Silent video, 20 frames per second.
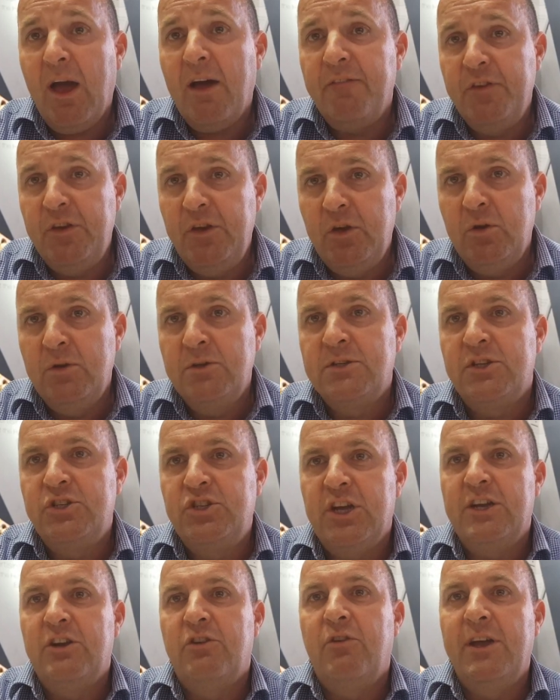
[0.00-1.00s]
have
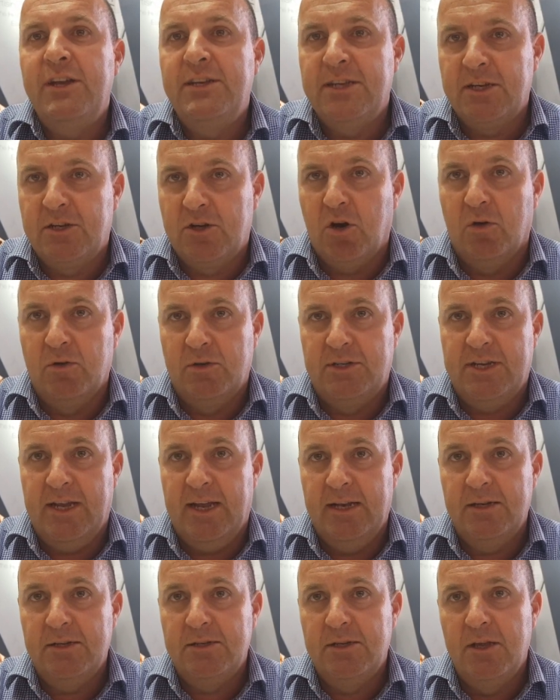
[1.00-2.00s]
user-generated
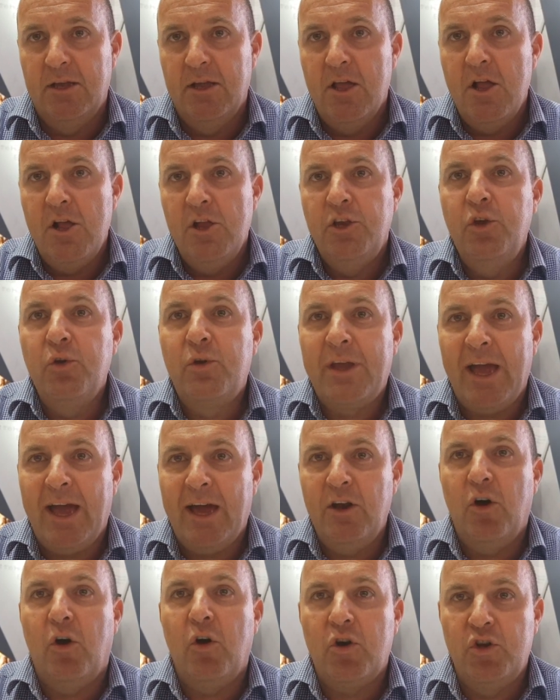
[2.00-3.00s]
content, you
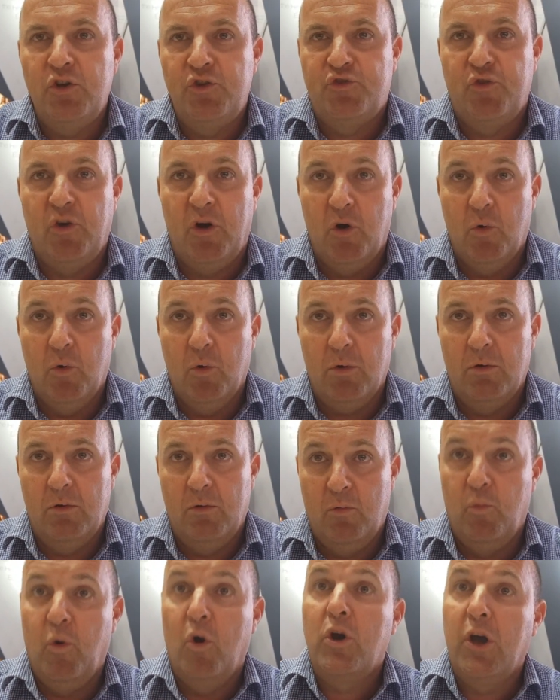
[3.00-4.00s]
cannot control
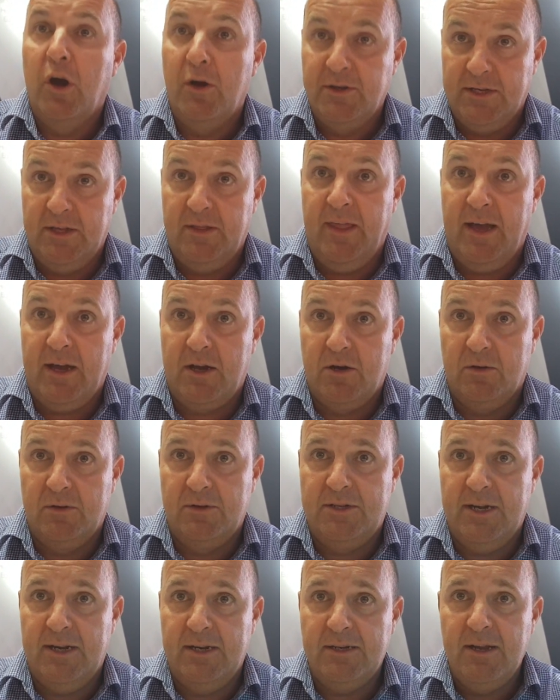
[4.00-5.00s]
what goes in that
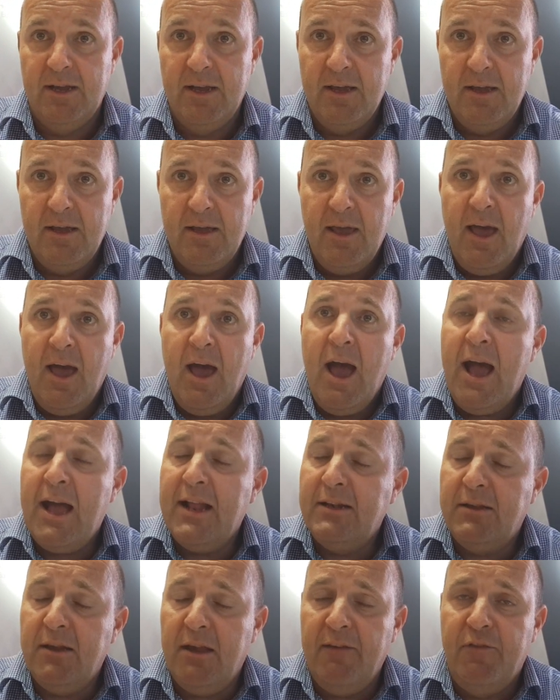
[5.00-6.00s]
content.
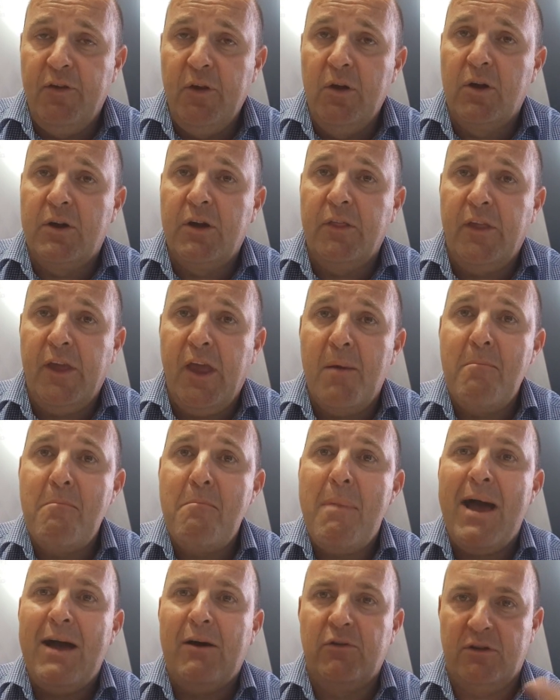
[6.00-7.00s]
And if you look at the
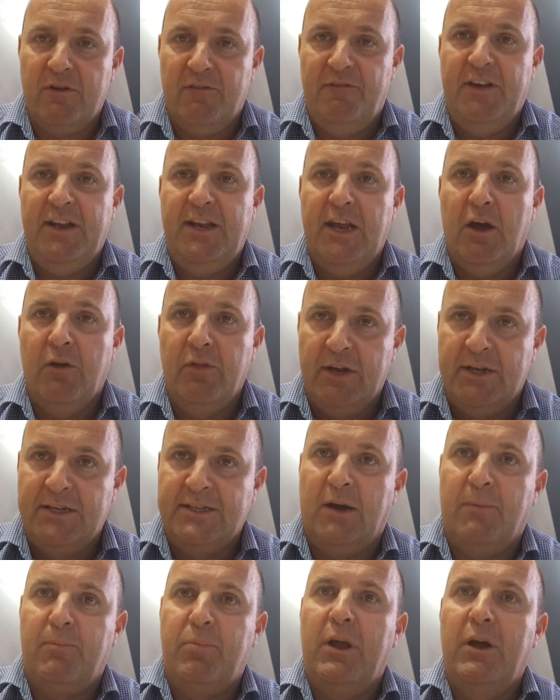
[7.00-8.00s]
amount of video that
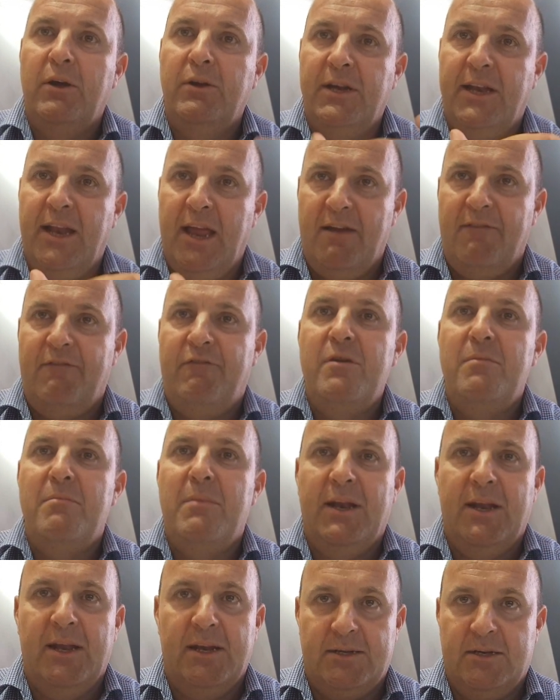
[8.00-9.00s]
is uploaded every
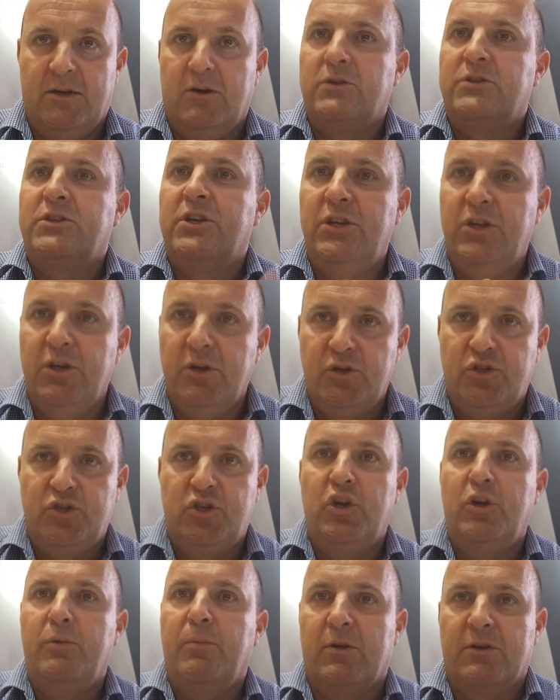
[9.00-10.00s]
minute onto
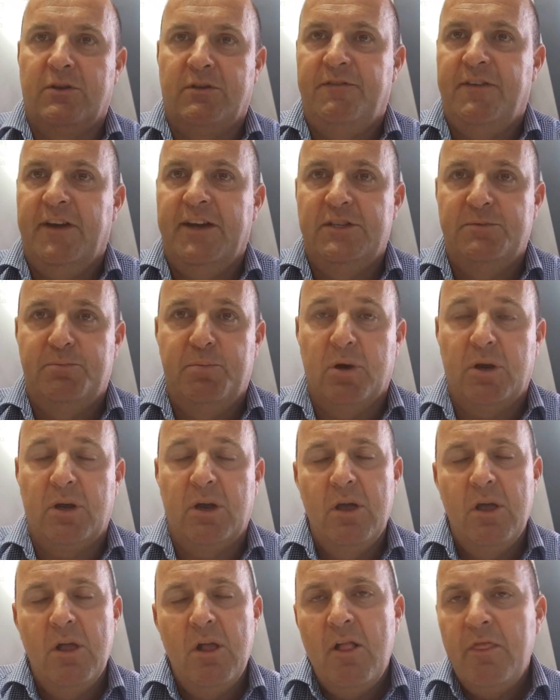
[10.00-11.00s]
YouTube, onto Facebook,
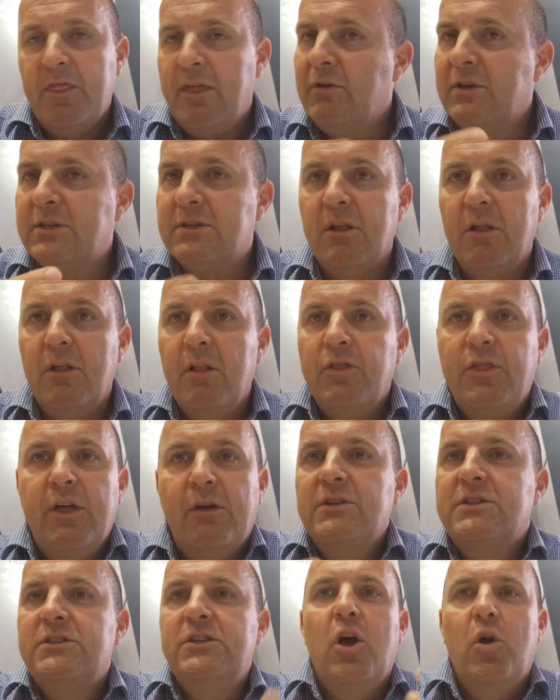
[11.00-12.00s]

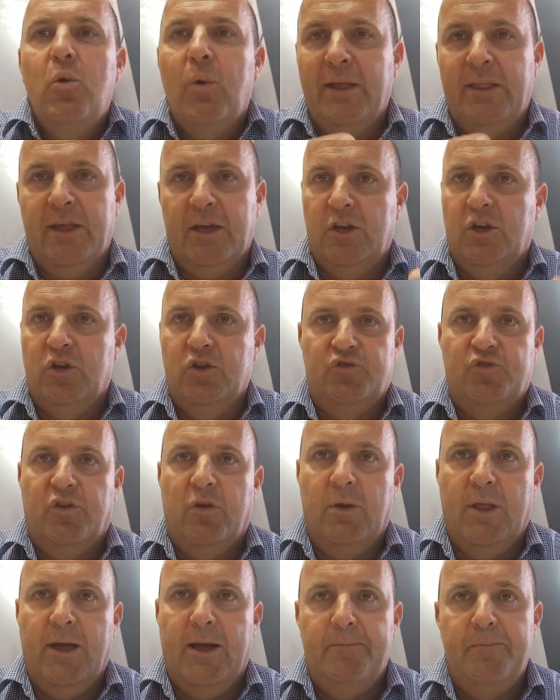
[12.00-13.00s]
there is no way they can
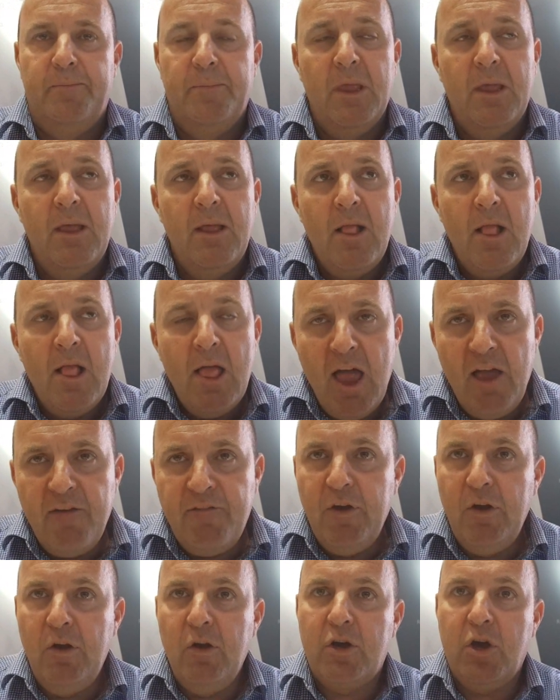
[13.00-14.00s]
control that.
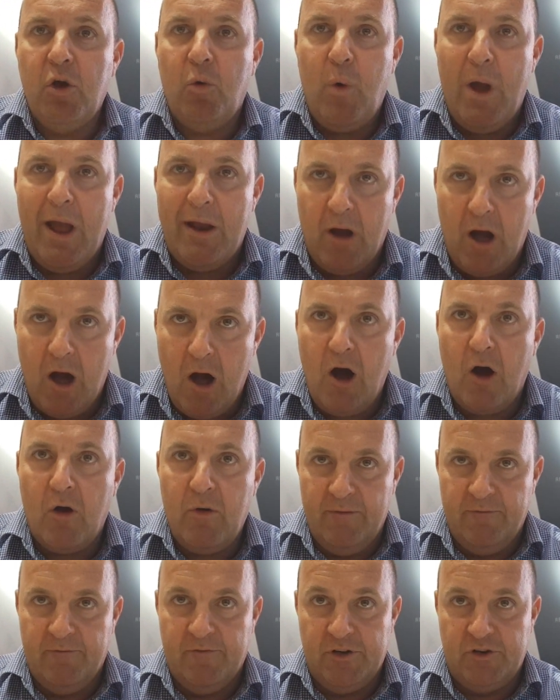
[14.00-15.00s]
If you look at where
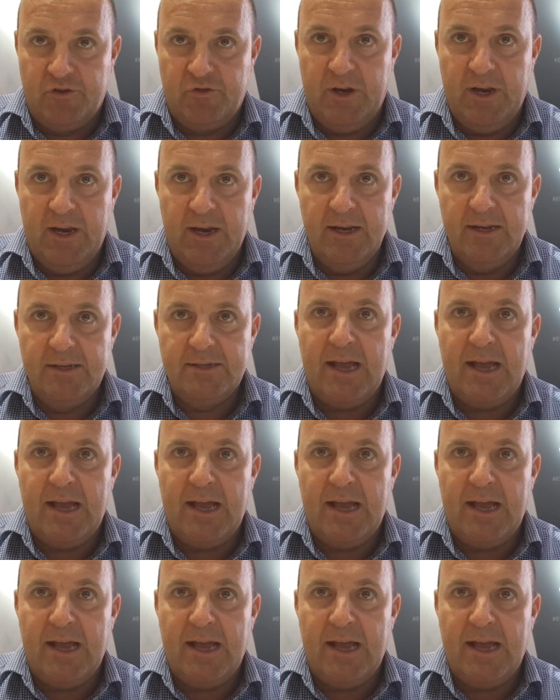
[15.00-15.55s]
our inventory